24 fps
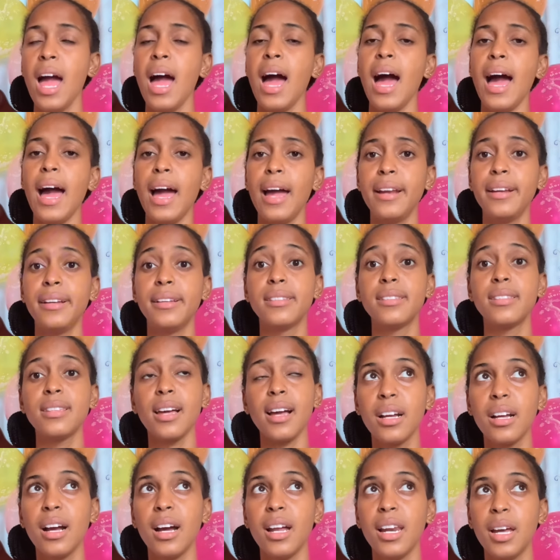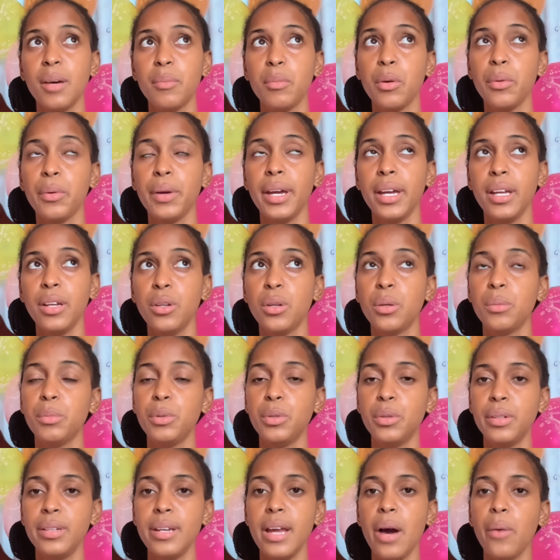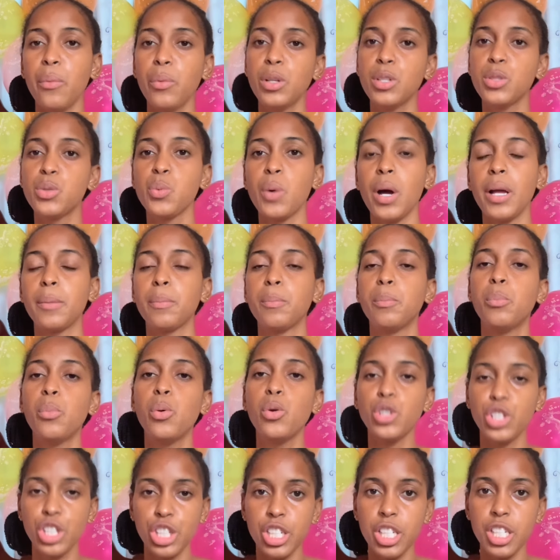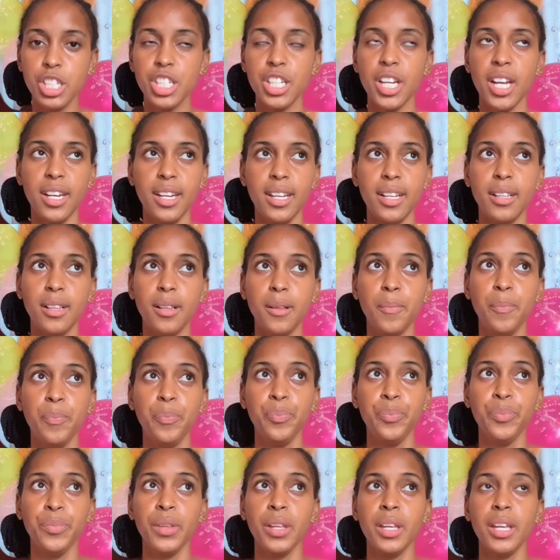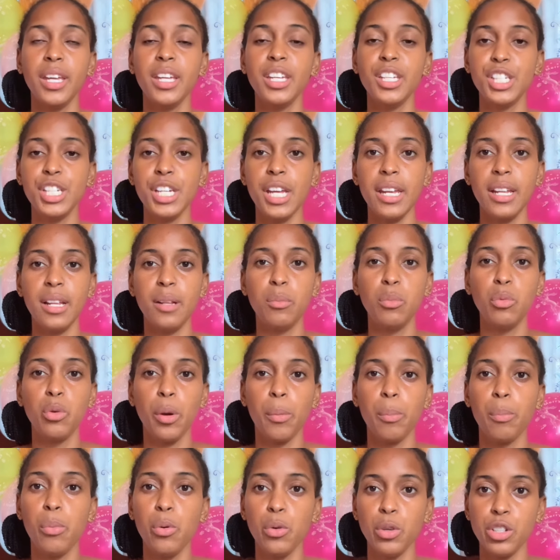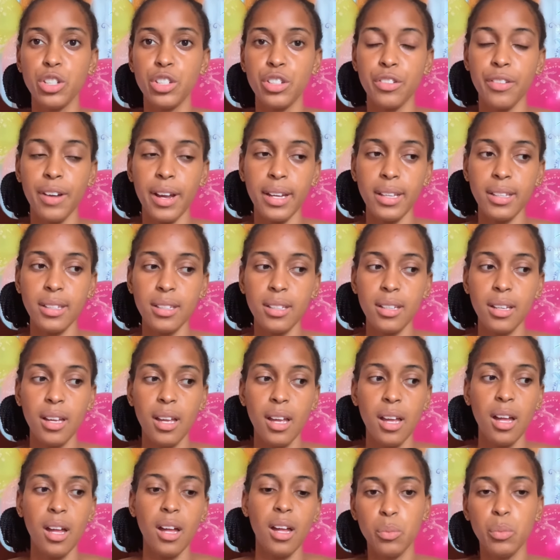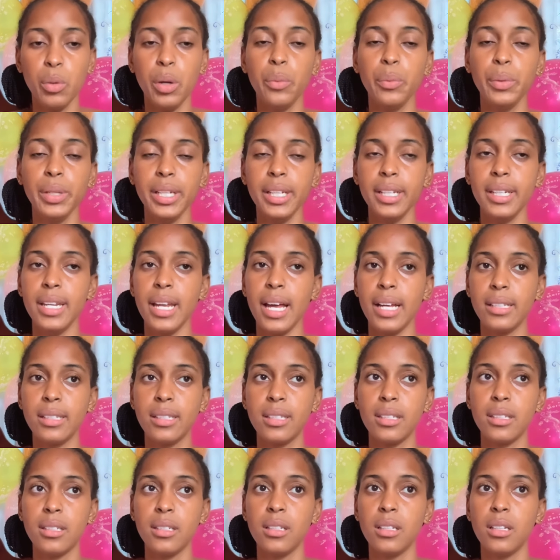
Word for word: and the second collab we end up doing that was what pushed the channel give the channel more push right when we did that uh,